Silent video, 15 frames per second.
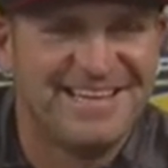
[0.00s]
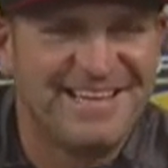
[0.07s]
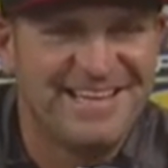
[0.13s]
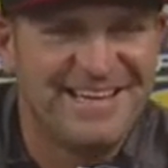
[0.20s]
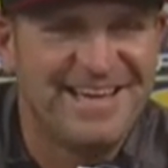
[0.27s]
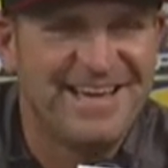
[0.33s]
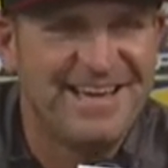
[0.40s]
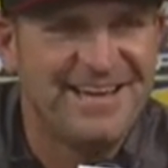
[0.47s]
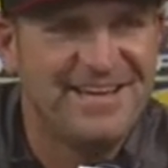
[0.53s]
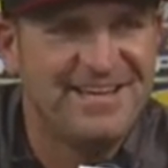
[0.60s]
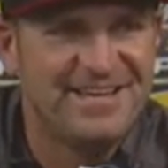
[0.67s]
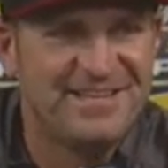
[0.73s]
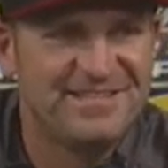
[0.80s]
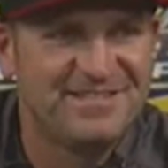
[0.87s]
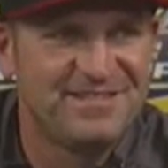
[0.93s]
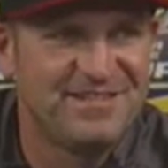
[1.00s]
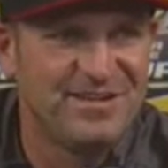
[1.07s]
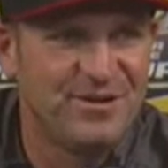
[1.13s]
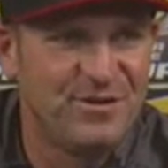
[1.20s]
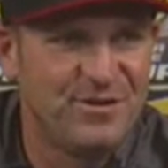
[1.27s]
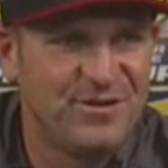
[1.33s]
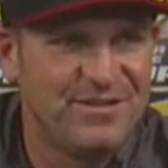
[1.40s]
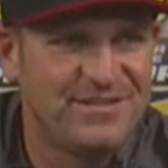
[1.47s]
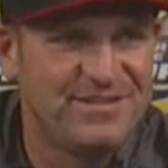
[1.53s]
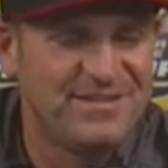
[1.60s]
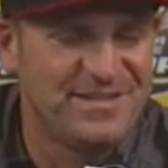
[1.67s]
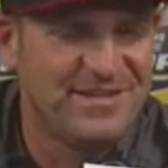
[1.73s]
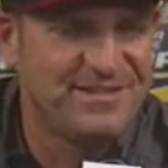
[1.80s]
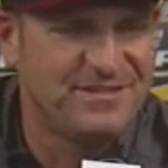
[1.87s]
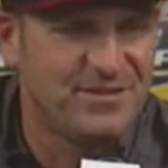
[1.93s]
Yeah, it is. You know,
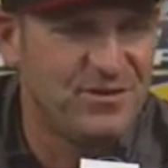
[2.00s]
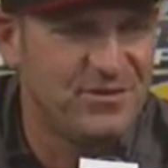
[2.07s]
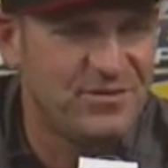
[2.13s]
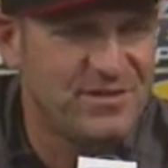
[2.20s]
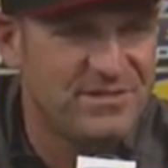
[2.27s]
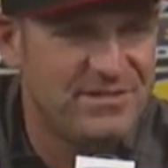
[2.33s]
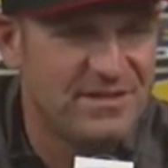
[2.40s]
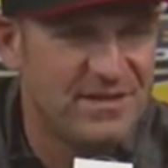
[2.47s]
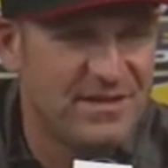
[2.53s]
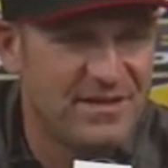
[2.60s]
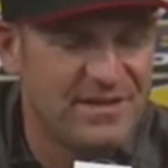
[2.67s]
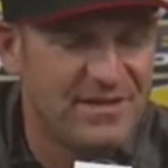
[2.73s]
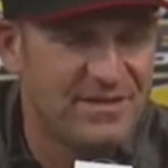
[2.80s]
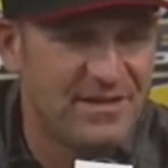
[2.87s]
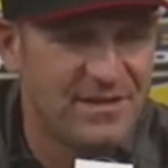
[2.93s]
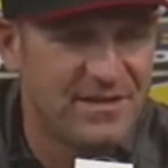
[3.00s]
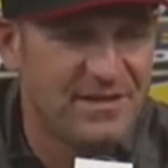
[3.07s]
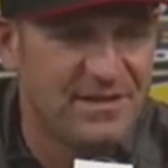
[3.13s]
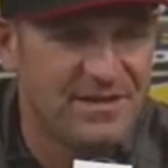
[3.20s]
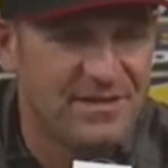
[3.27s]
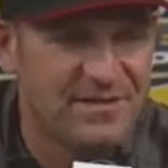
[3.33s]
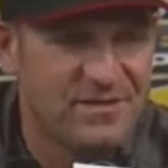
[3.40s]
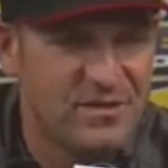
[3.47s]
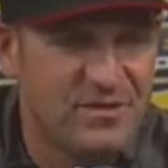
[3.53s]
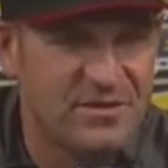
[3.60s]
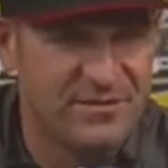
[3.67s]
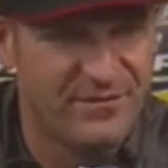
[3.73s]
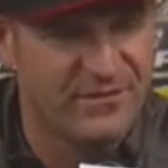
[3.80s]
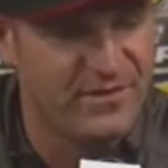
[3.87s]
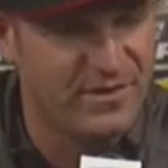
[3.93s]
it's always
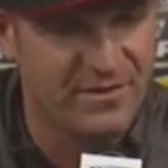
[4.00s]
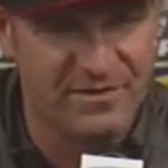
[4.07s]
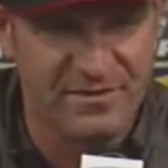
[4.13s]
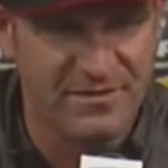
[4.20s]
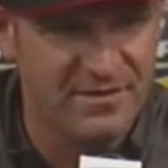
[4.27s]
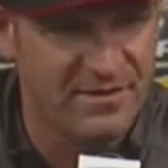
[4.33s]
fun,